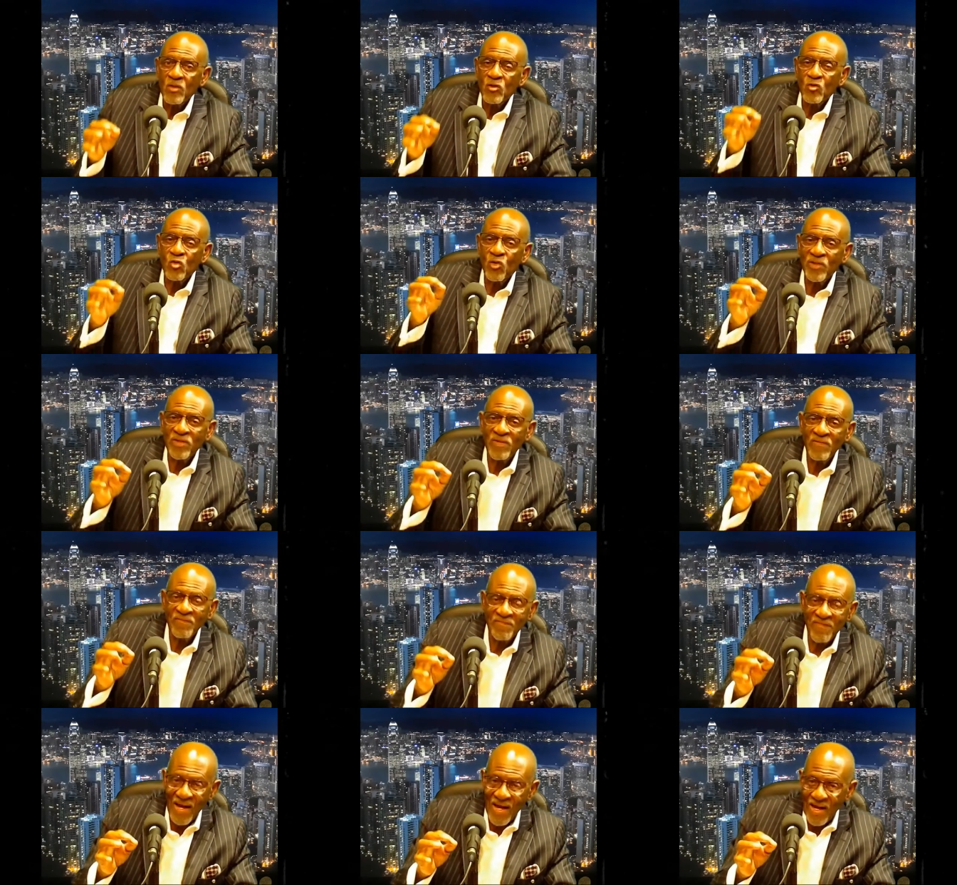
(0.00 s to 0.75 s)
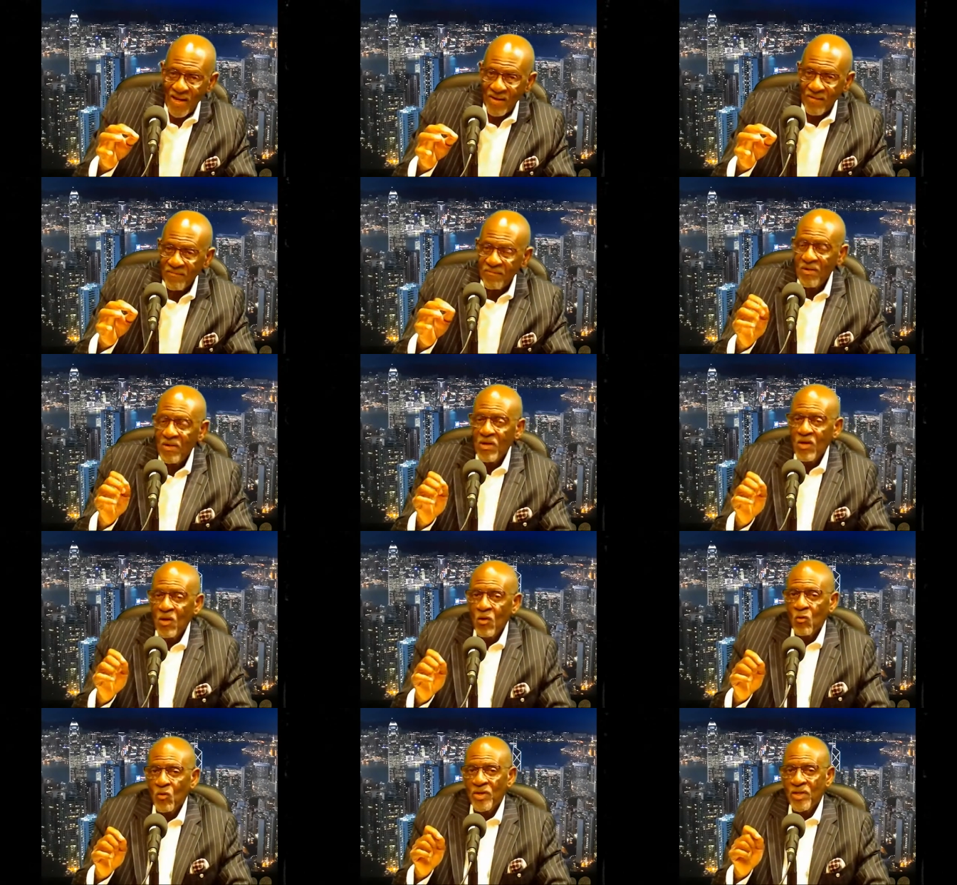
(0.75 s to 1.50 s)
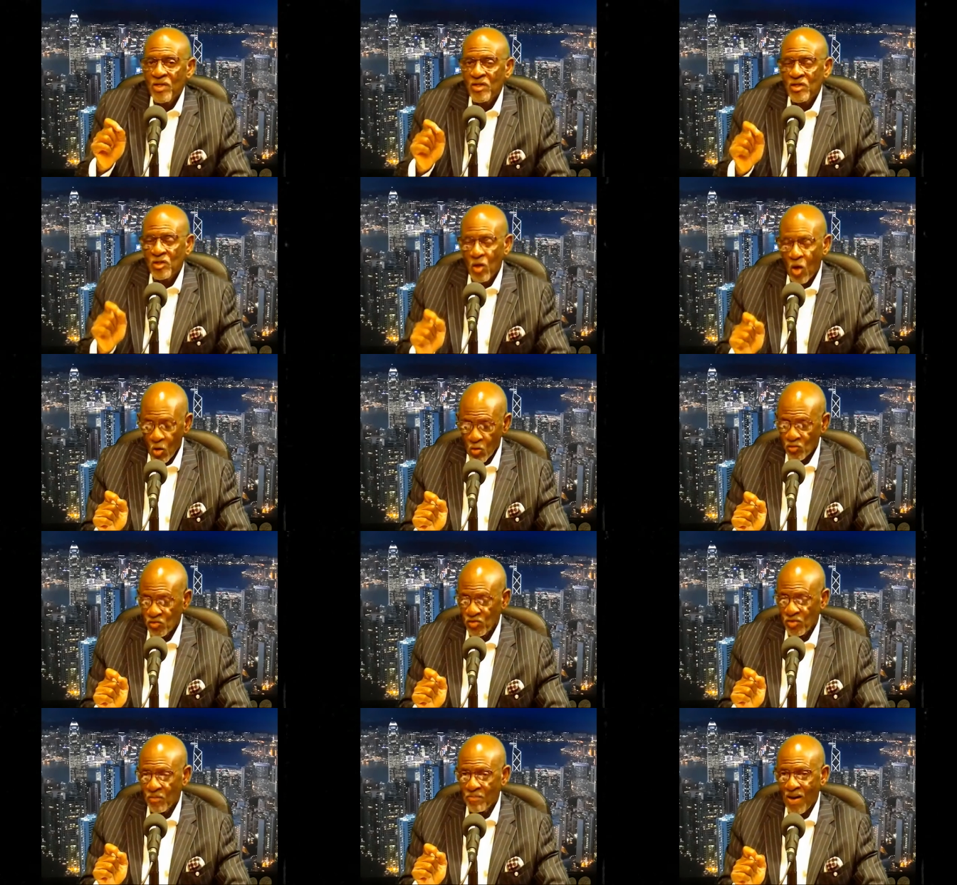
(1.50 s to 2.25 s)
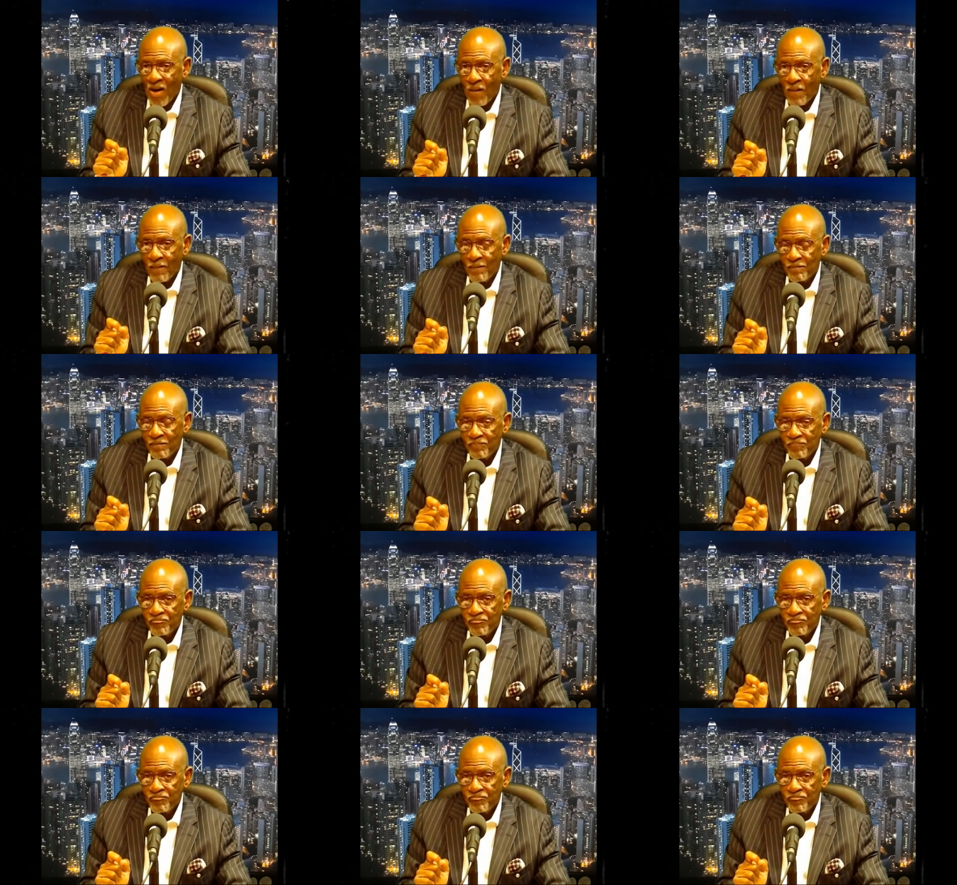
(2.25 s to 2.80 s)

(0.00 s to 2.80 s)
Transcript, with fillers: 25 when it talks about,